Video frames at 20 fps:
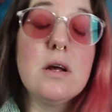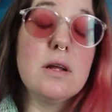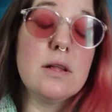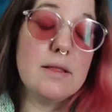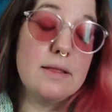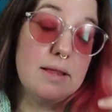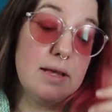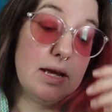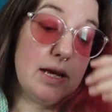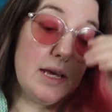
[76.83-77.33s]

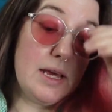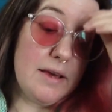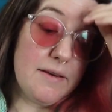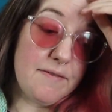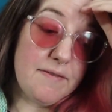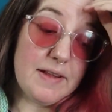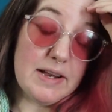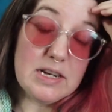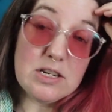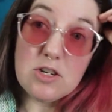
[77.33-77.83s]
The
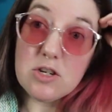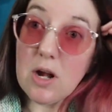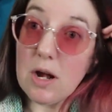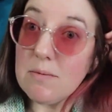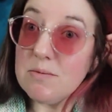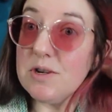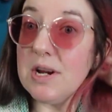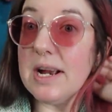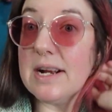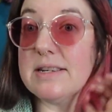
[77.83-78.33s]
finished
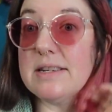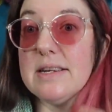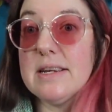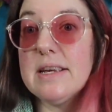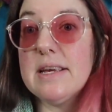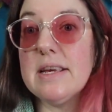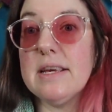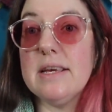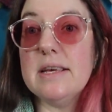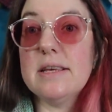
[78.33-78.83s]
object
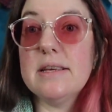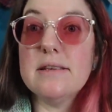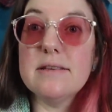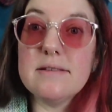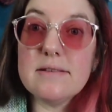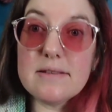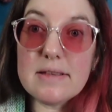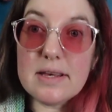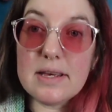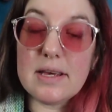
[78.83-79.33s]

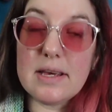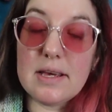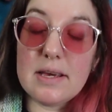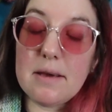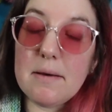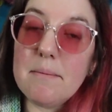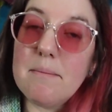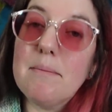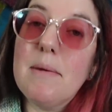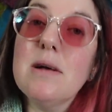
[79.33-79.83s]
is
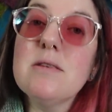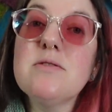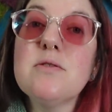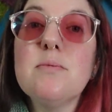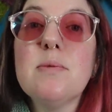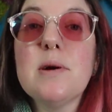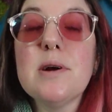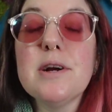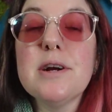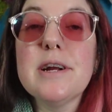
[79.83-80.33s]
the
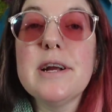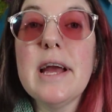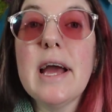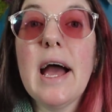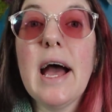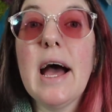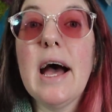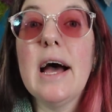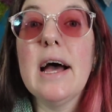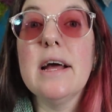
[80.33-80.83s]
Musselburgh
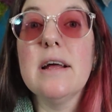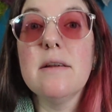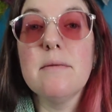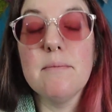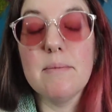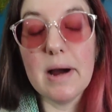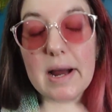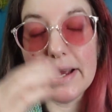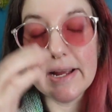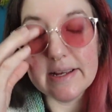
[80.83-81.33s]
hat
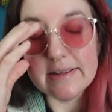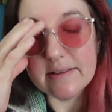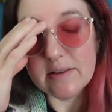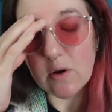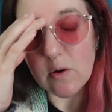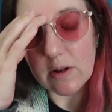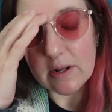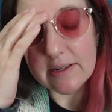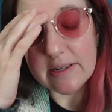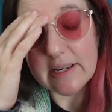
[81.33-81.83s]
by
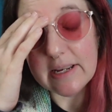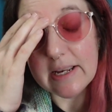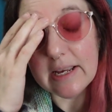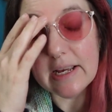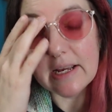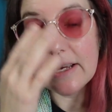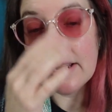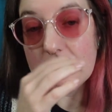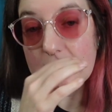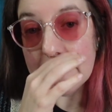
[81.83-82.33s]
Isolde
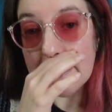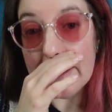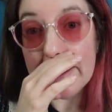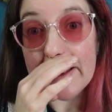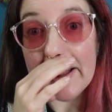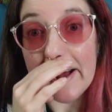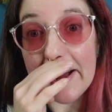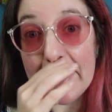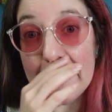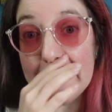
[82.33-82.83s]
Teague
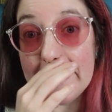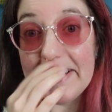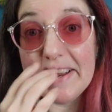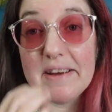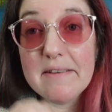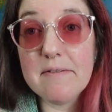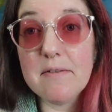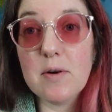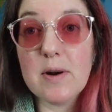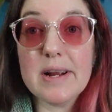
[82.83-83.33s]
that I
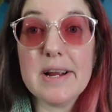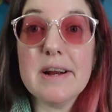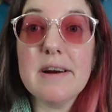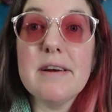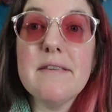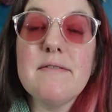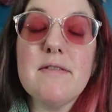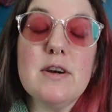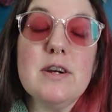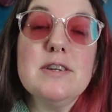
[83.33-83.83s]
knit for
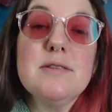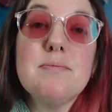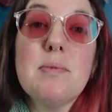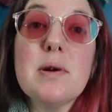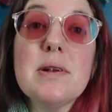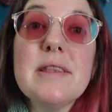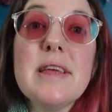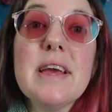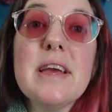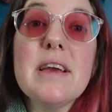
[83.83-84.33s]
Garrett for his
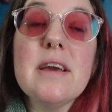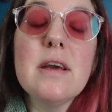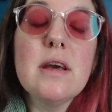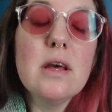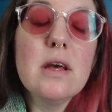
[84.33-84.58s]
birthday.